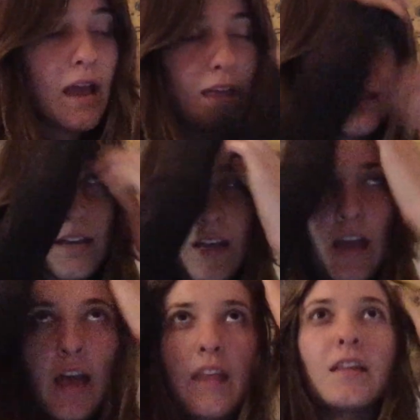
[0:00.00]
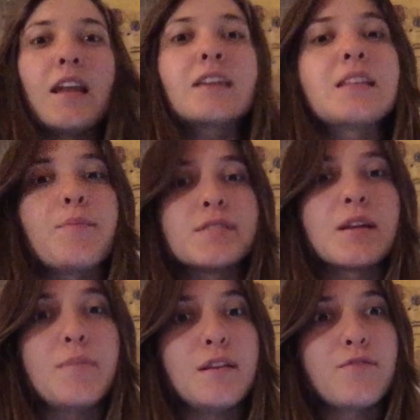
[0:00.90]
I think the next step is
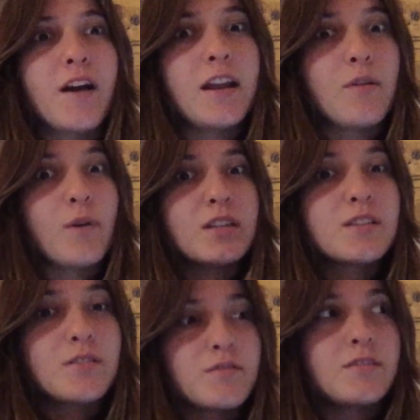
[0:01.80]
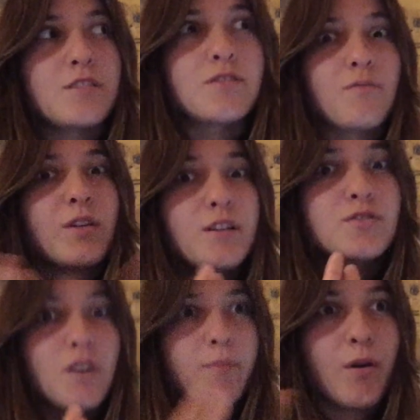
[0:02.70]
going to be defining what is association, what is
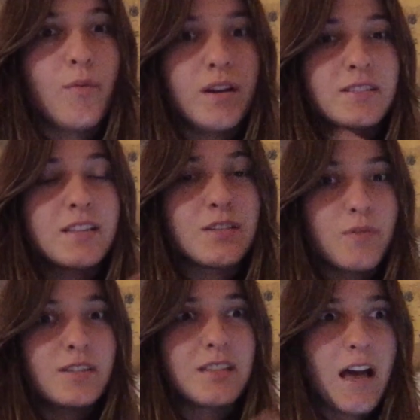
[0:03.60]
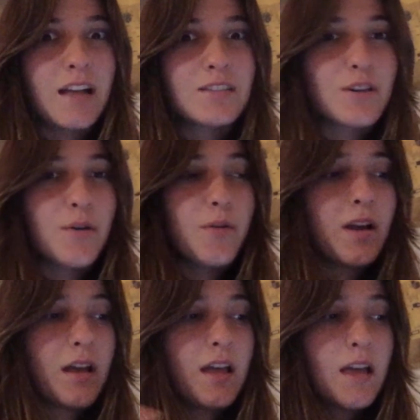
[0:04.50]
trauma, what is this, what is that. So
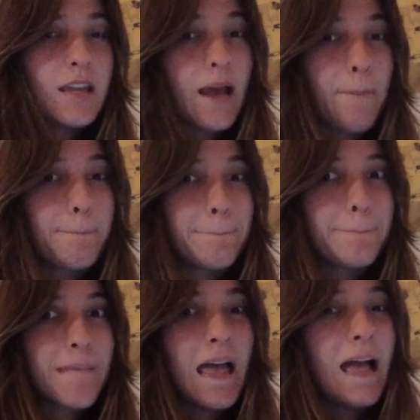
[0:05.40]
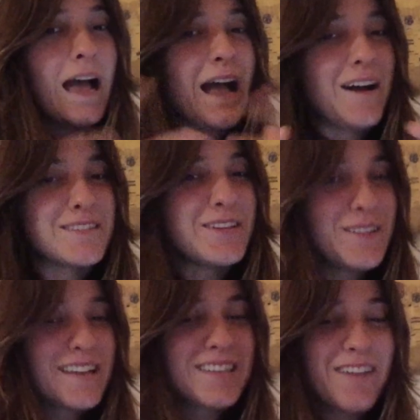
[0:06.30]
yeah, I'll see you
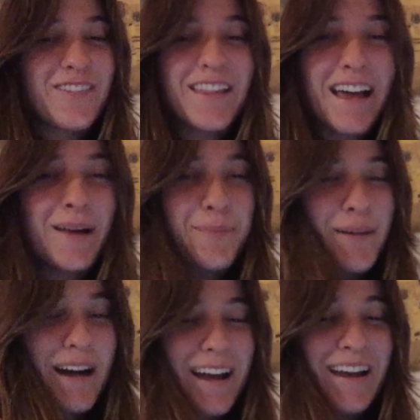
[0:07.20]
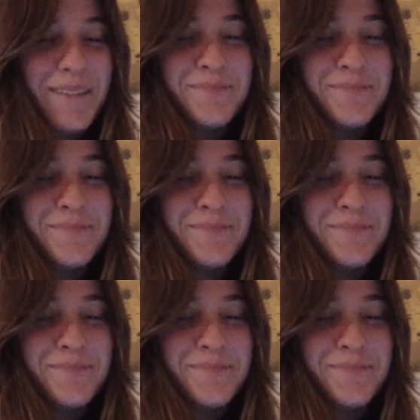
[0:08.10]
next time for that. Bye.